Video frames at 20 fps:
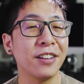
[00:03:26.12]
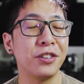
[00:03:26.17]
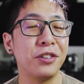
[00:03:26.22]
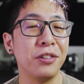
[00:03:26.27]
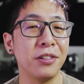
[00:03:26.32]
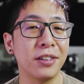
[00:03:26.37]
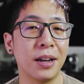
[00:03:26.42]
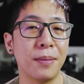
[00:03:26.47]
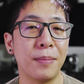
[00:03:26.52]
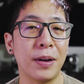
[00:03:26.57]
to
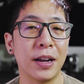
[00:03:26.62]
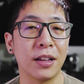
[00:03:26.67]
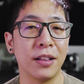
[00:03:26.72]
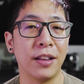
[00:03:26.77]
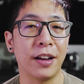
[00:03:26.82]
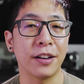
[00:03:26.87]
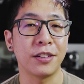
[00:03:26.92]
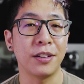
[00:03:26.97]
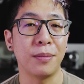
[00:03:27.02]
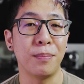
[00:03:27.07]
choose out of my
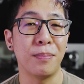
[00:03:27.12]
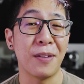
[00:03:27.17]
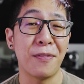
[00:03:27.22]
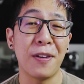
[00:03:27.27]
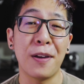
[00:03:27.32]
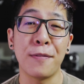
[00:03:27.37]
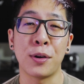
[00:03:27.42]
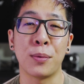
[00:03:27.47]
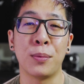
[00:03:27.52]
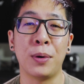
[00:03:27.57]
collection, my
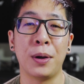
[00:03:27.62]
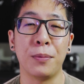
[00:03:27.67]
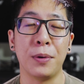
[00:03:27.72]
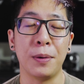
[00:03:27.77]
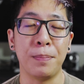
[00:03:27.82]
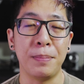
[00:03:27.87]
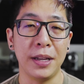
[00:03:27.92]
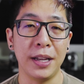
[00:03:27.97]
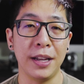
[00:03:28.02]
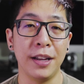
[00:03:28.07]
favorite one
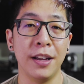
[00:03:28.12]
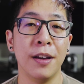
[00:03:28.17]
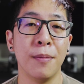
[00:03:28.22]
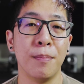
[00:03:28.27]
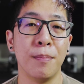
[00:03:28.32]
would be